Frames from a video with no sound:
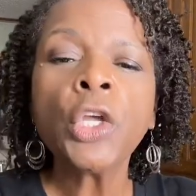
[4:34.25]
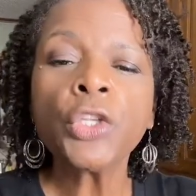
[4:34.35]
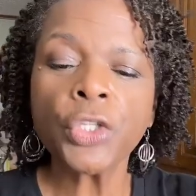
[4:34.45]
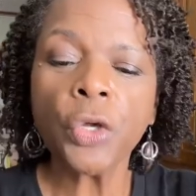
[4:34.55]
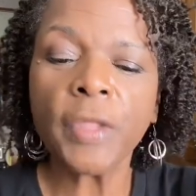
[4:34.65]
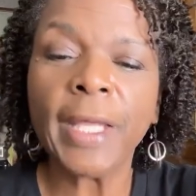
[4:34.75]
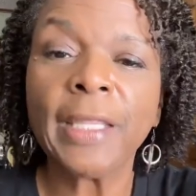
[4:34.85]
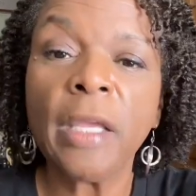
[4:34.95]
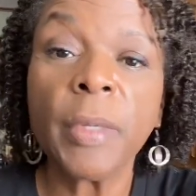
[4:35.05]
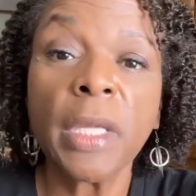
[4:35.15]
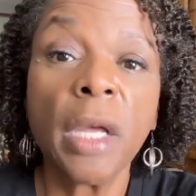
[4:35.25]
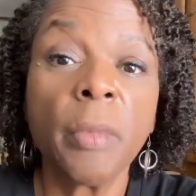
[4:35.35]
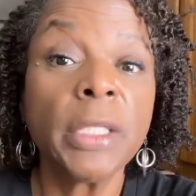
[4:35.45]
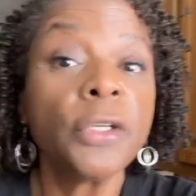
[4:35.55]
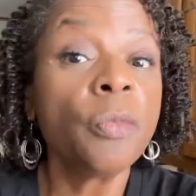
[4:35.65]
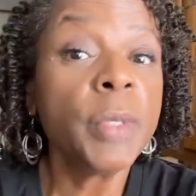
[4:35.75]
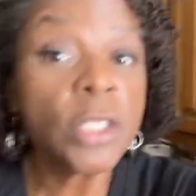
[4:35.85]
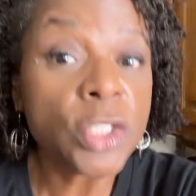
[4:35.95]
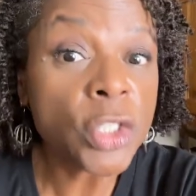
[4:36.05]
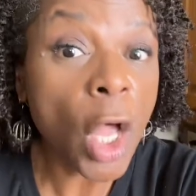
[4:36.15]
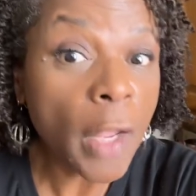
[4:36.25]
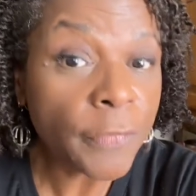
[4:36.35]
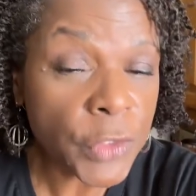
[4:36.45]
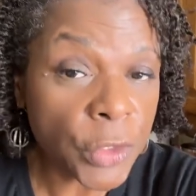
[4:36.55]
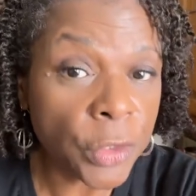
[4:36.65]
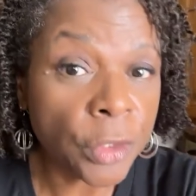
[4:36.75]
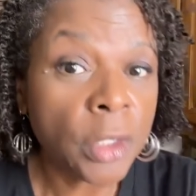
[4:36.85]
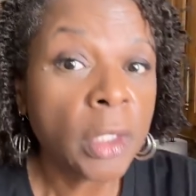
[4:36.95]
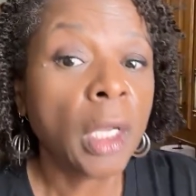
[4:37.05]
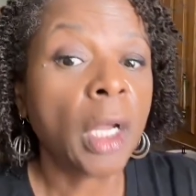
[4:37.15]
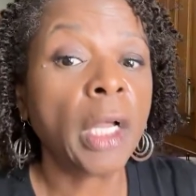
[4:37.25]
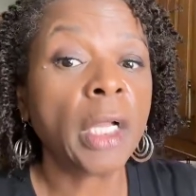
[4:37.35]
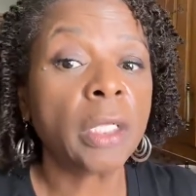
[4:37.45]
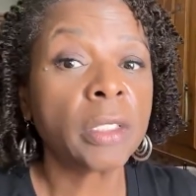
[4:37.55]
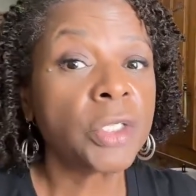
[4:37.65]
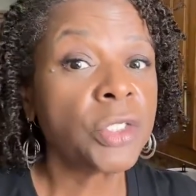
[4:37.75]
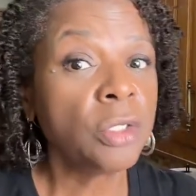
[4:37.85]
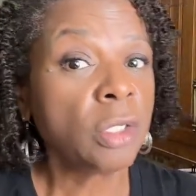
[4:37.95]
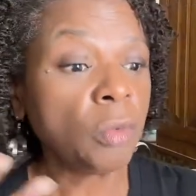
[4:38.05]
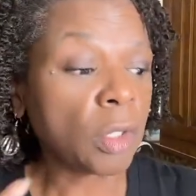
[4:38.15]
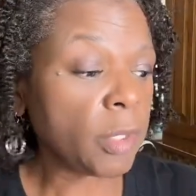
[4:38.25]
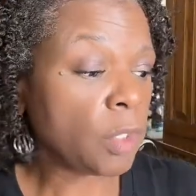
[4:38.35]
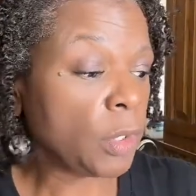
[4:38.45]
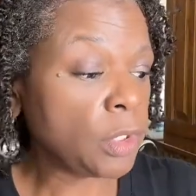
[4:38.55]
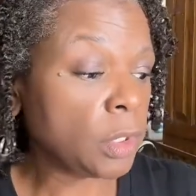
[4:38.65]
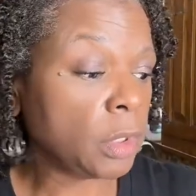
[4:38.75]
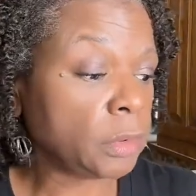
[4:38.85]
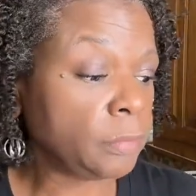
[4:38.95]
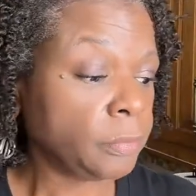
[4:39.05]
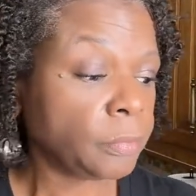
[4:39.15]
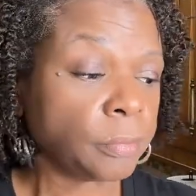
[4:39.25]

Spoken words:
So that they become a little bit softer. Because you don't want to be crunching on